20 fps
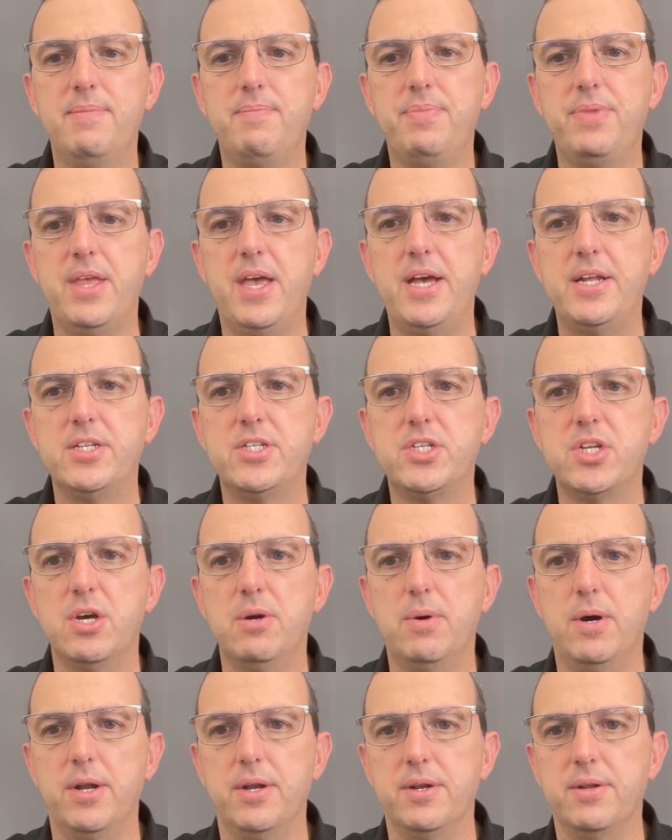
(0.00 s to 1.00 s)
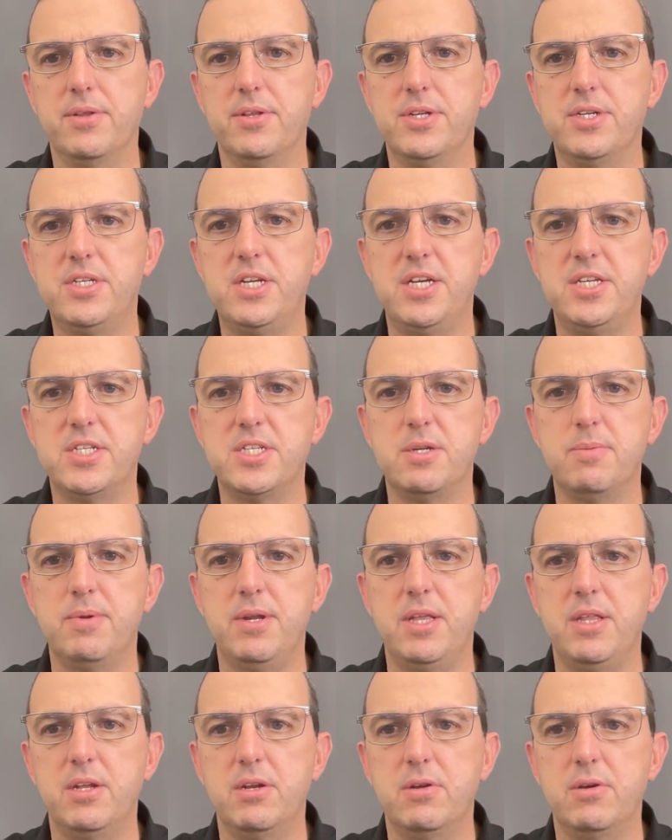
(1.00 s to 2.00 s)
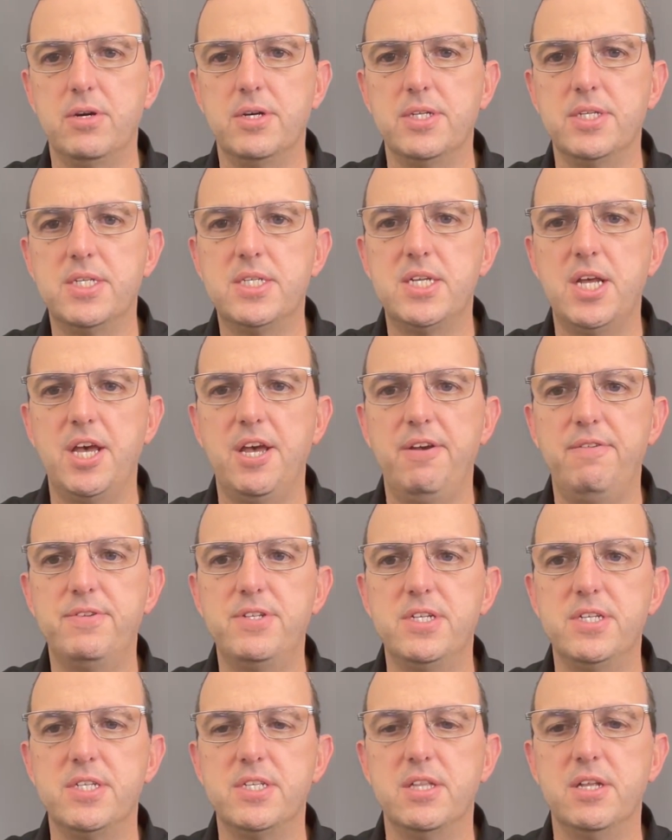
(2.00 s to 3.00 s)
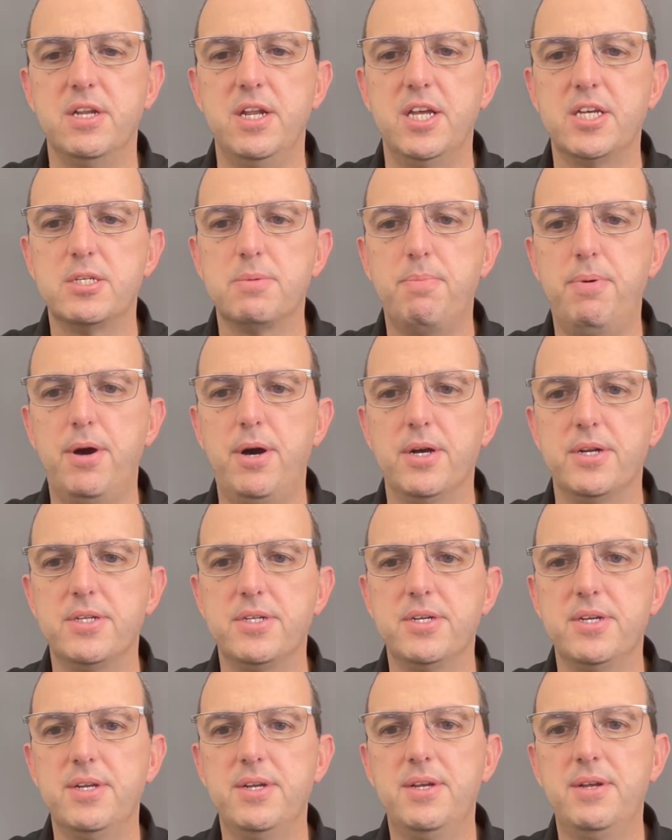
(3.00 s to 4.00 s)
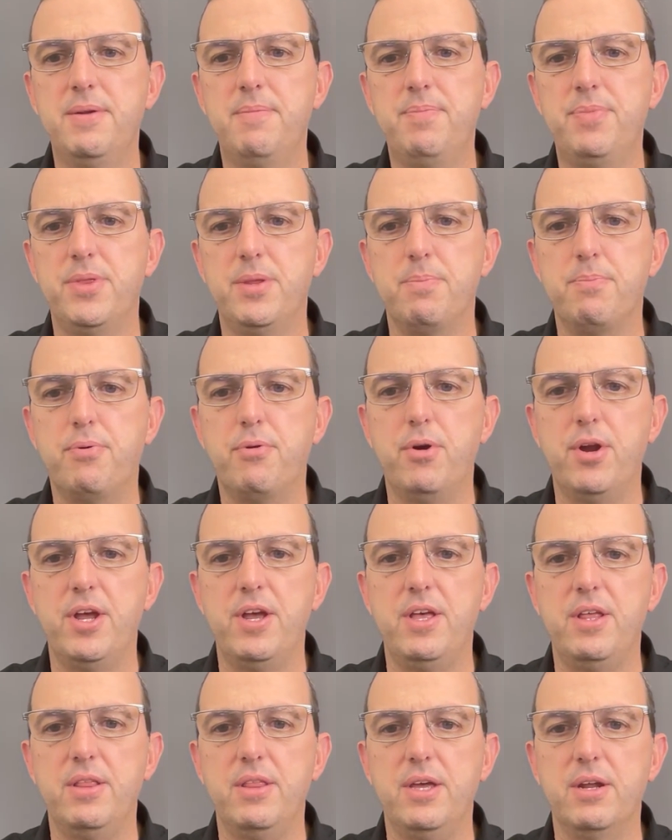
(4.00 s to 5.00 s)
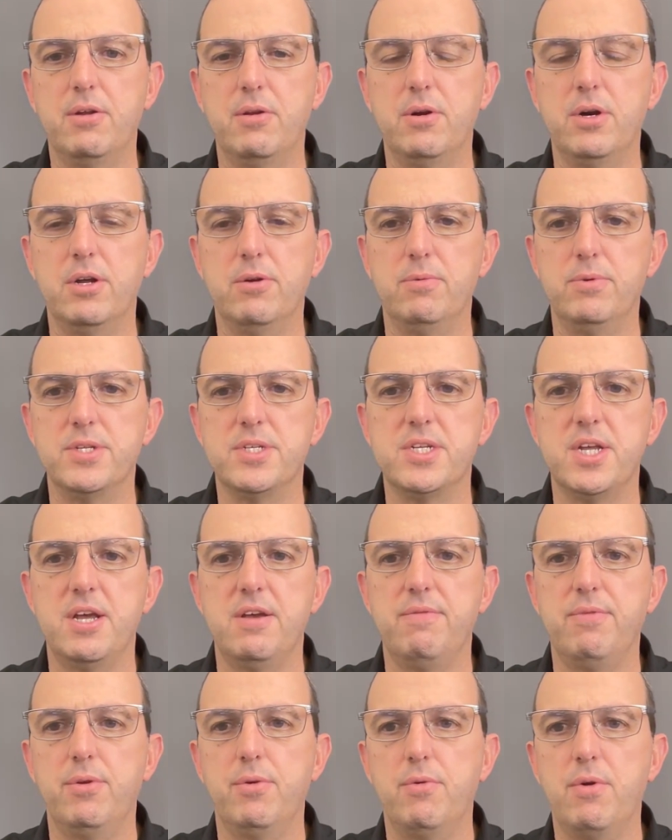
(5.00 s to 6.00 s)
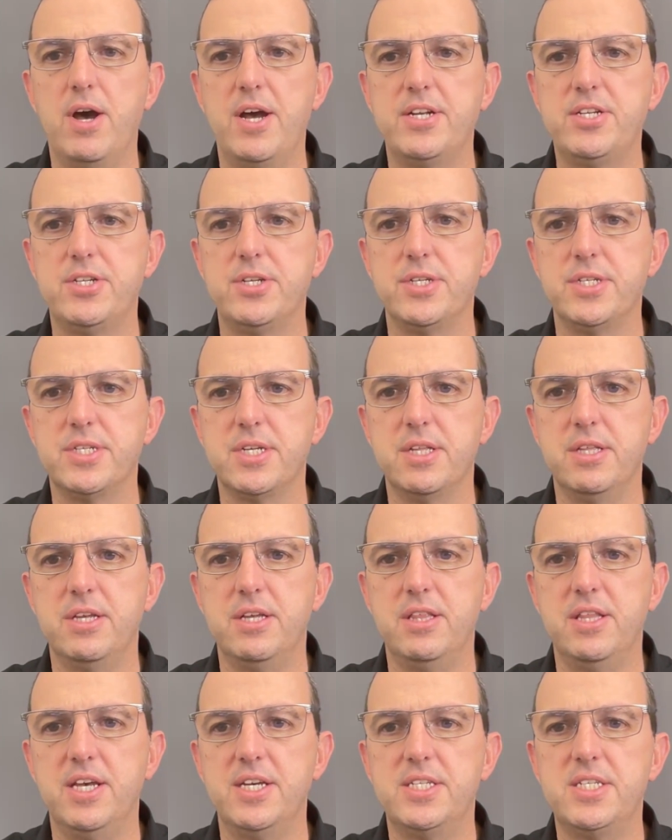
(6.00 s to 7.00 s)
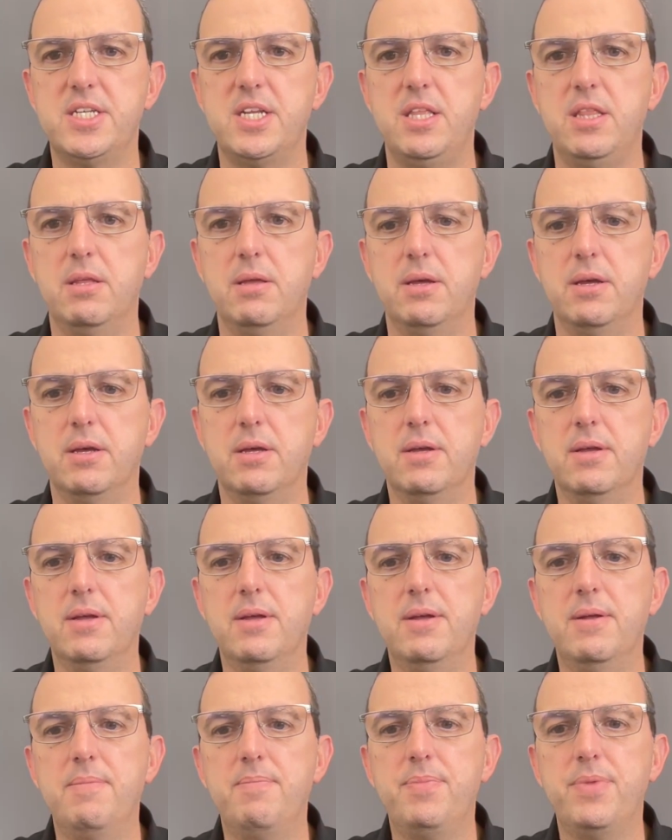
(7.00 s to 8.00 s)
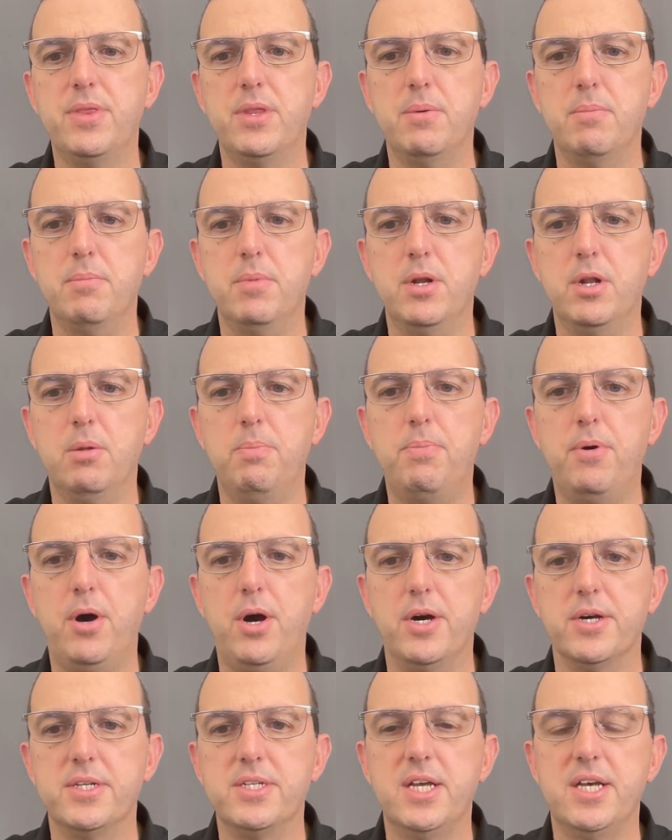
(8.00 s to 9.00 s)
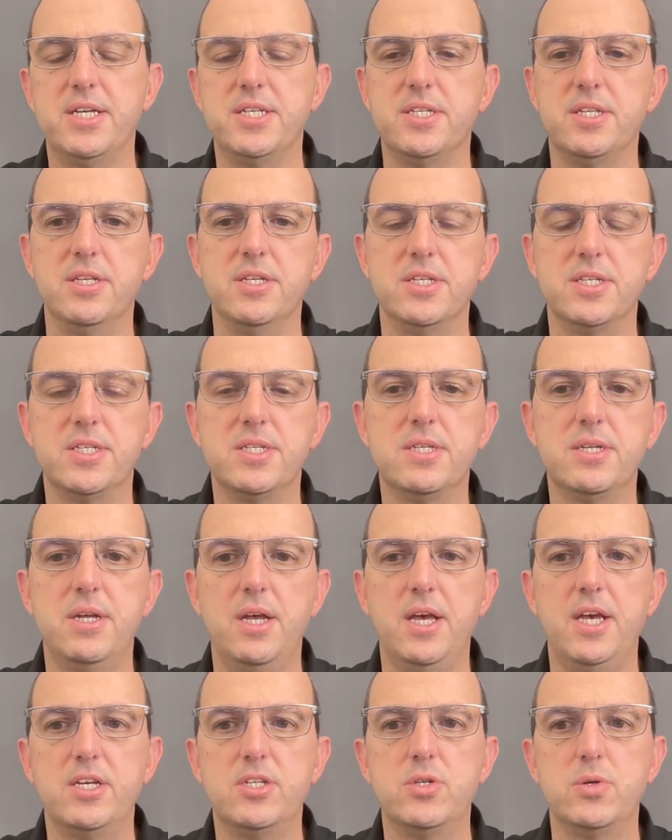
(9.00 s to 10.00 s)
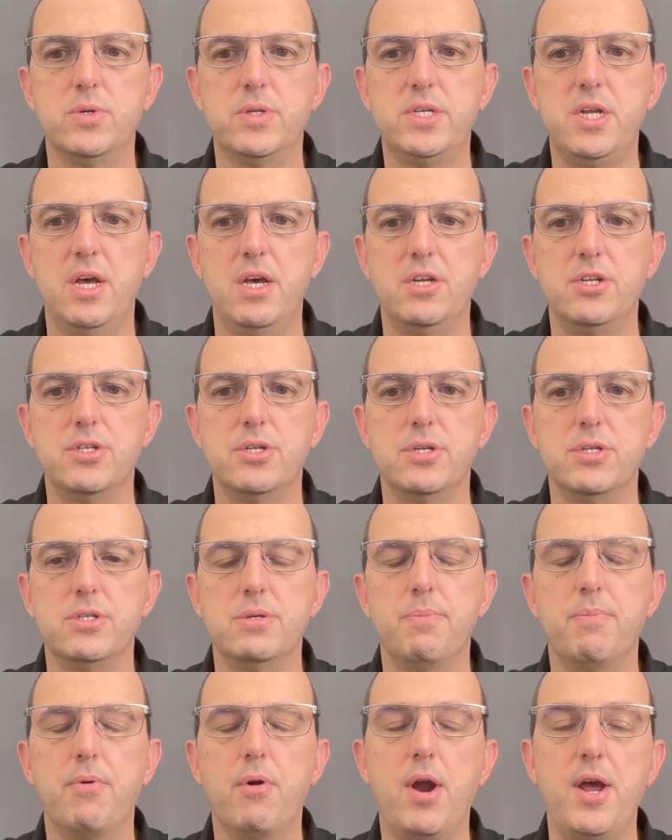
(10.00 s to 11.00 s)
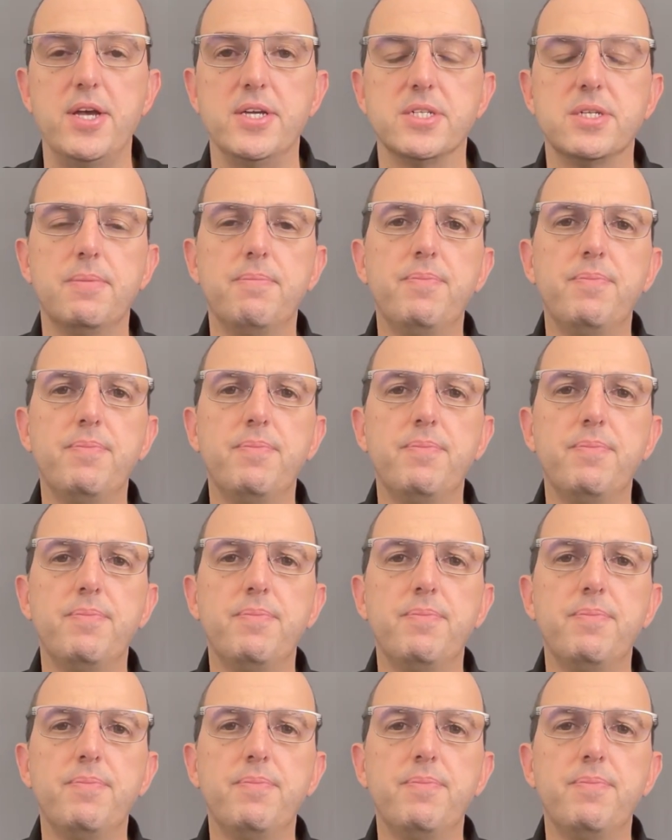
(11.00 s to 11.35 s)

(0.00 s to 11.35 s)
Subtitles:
and so on. The testimony that God saves is the next part, the prayer that God will save the righteous, and then they see the middle part as this exhortation to praise.